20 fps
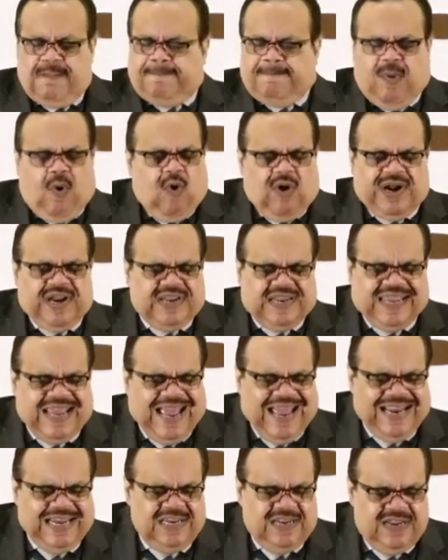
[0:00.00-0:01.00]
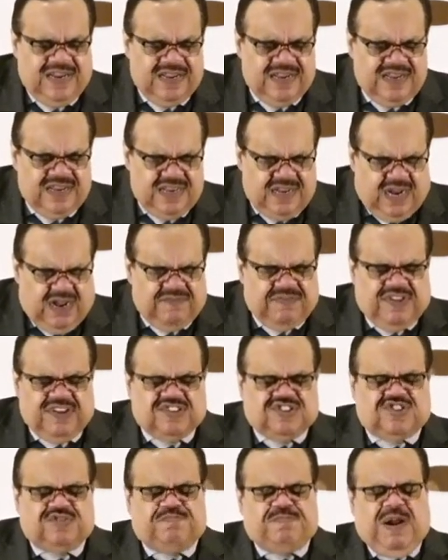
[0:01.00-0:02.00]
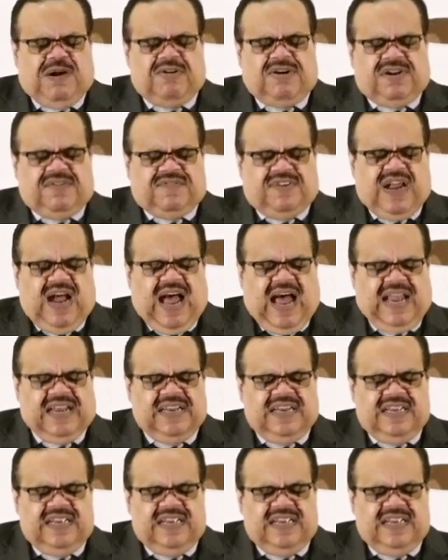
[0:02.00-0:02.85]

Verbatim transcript: born again of the Spirit of God.